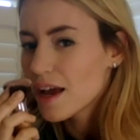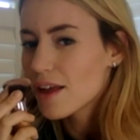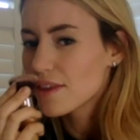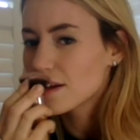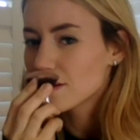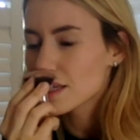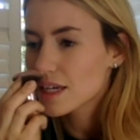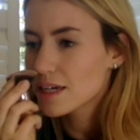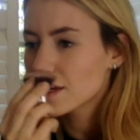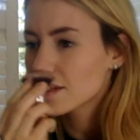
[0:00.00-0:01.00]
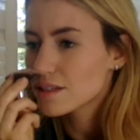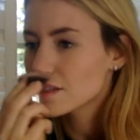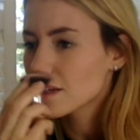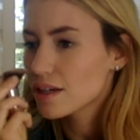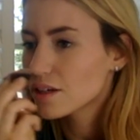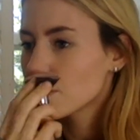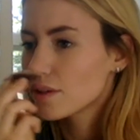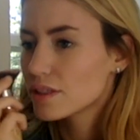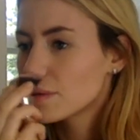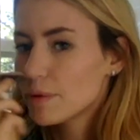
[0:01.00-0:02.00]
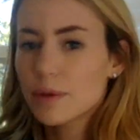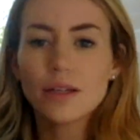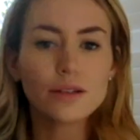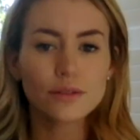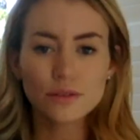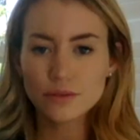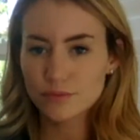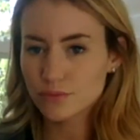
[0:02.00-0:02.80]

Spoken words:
And then I'll take it and just kind of go on the tip of my nose.